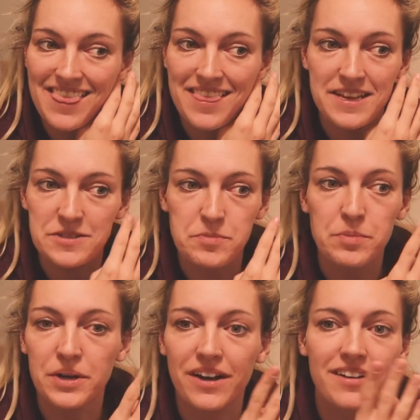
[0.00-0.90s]
this
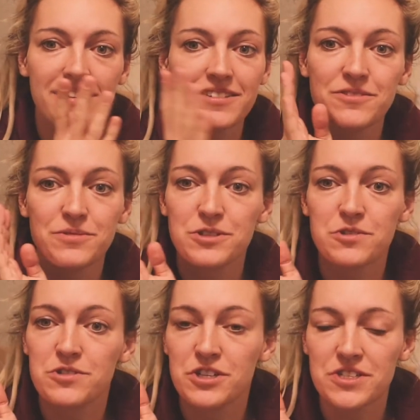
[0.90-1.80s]
book
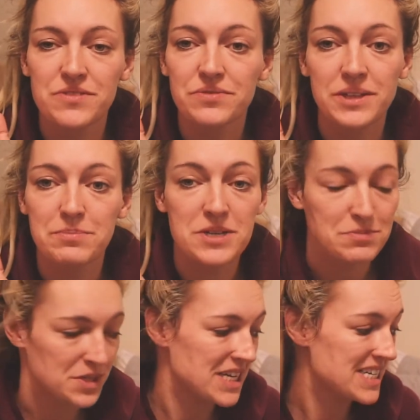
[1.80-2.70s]
was just flipped
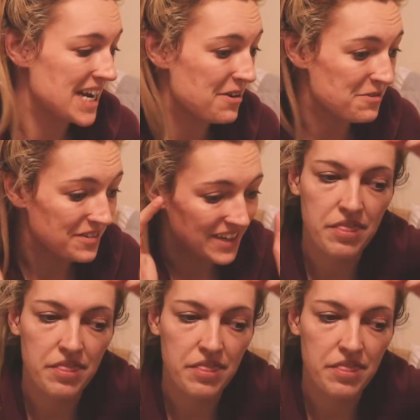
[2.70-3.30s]
upside down.